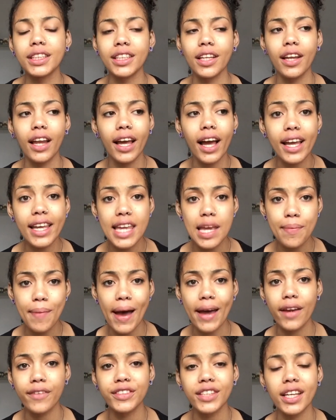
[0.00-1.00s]
So like I keep it
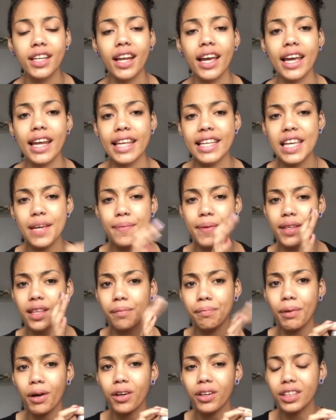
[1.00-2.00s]
out of sunlight and I keep it in the
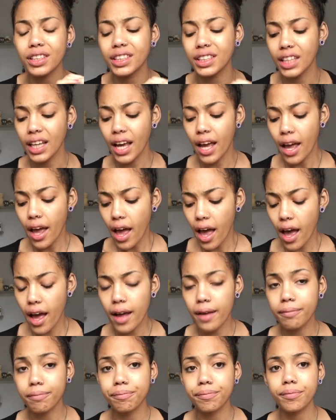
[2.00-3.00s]
box,
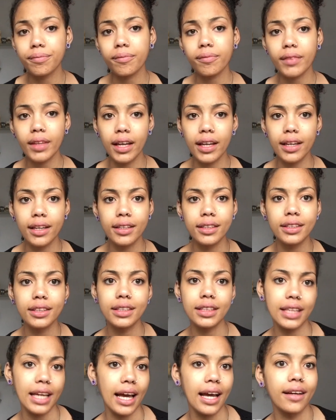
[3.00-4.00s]
and
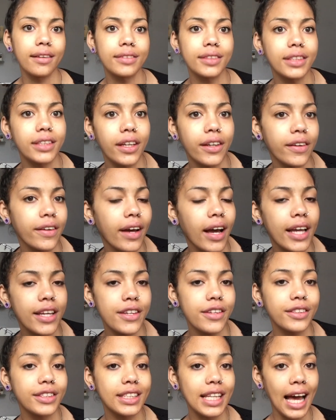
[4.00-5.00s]
yeah, so I
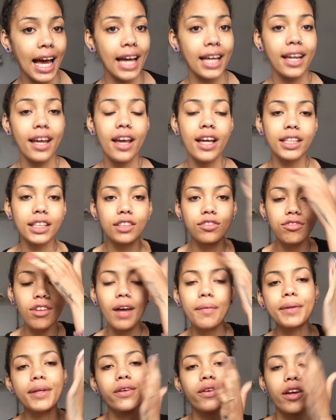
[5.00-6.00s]
use that, just
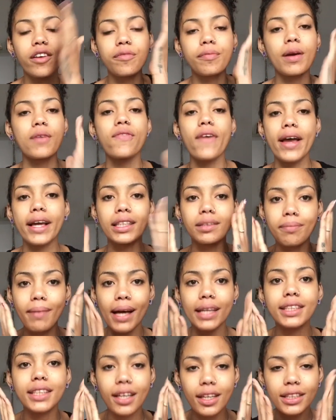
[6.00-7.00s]
rub it all over my face,
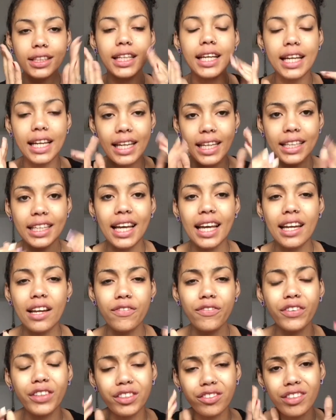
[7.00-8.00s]
massage it in, and
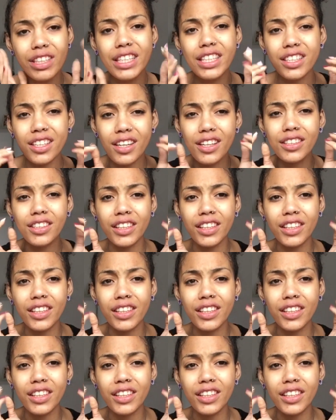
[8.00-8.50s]
it feels really good.